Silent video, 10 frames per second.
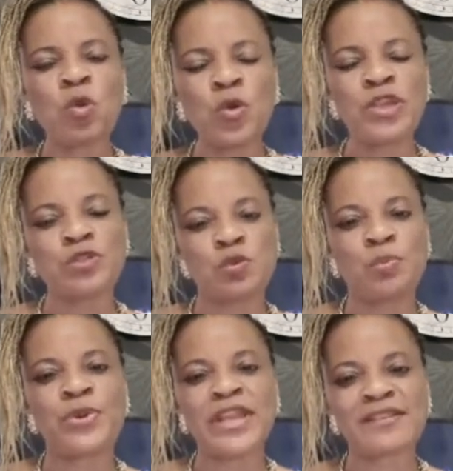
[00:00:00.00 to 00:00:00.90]
go into
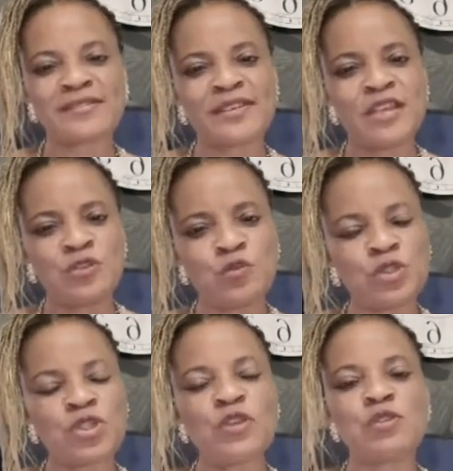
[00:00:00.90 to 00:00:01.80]
prayers, you will
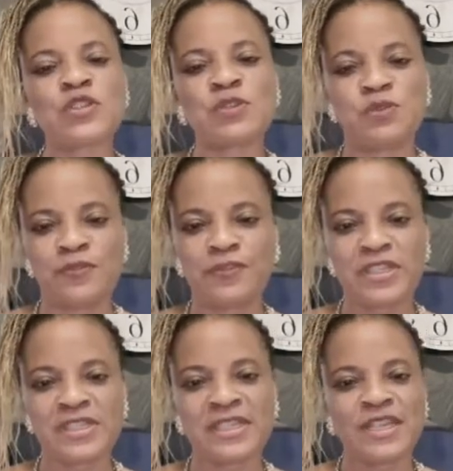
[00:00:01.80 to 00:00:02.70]
join us with
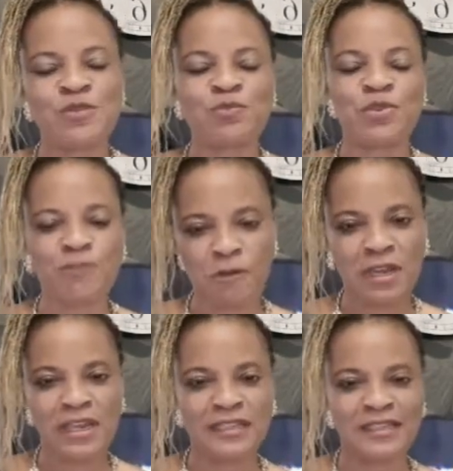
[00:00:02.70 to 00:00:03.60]
faith to pray for
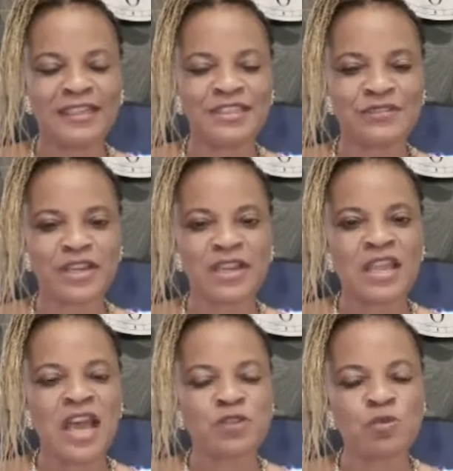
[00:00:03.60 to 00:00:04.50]
our land, Nigeria,
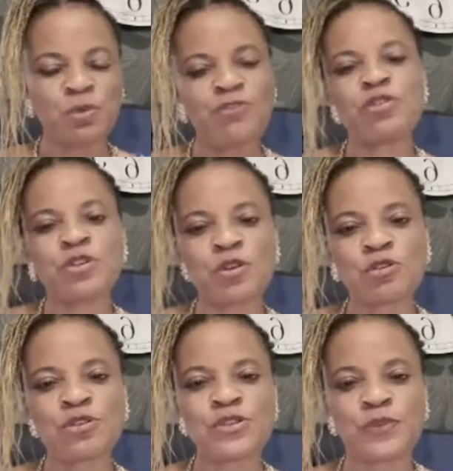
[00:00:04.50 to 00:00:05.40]
and to pray for the
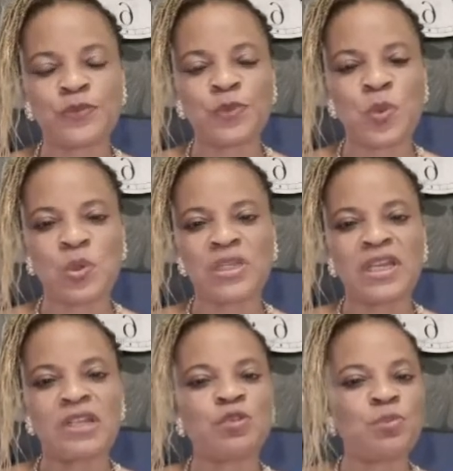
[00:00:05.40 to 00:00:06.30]
countries of the world,
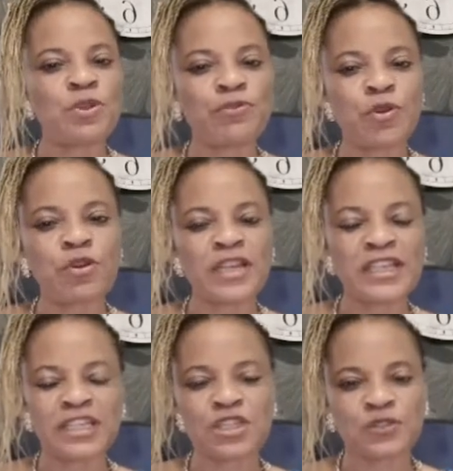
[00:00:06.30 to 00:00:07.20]
to pray for other
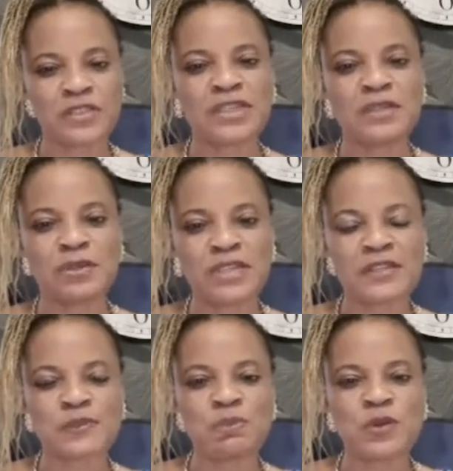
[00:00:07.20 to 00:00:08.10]
nations that the Lord
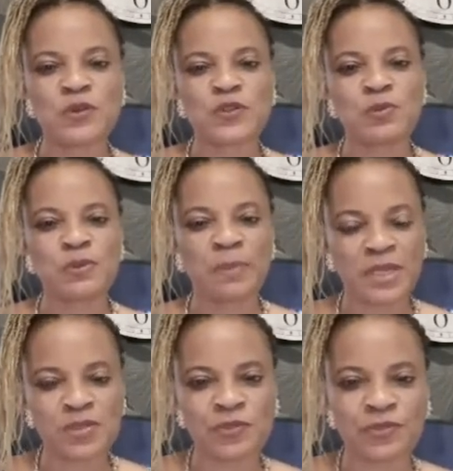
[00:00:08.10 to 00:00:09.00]
has made us to be
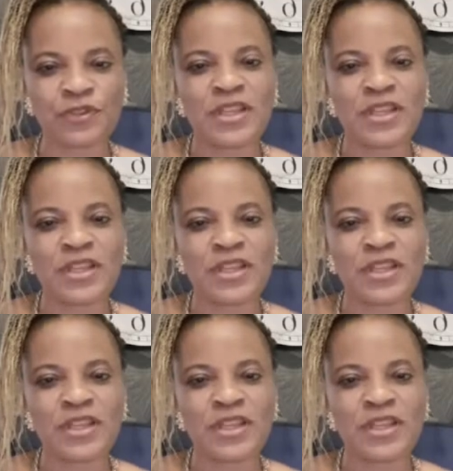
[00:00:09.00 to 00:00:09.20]
part of.